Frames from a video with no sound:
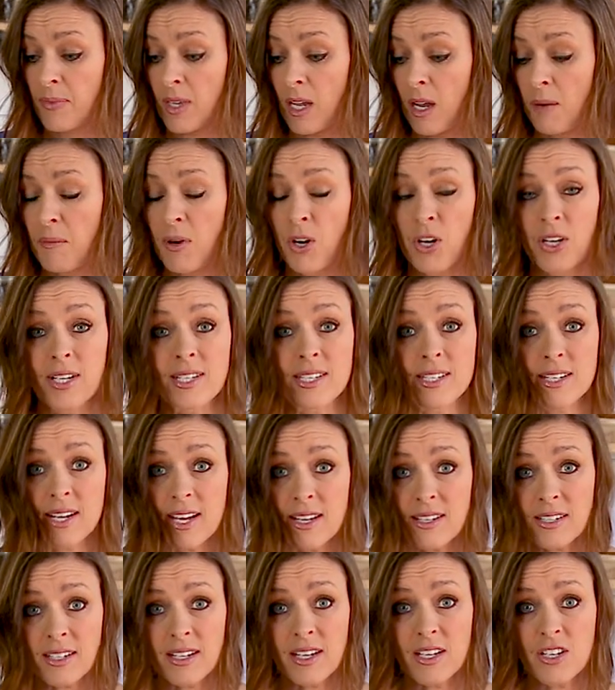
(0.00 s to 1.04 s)
America's
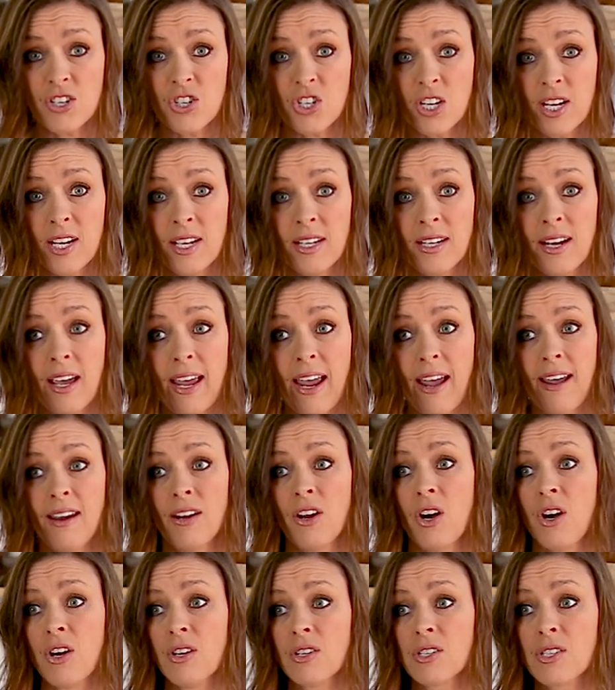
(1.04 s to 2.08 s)
Test Kitchen and
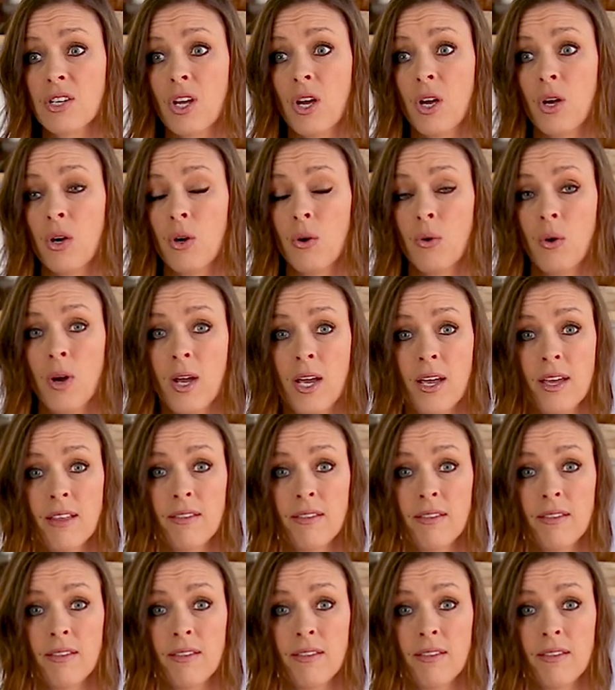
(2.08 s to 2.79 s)
also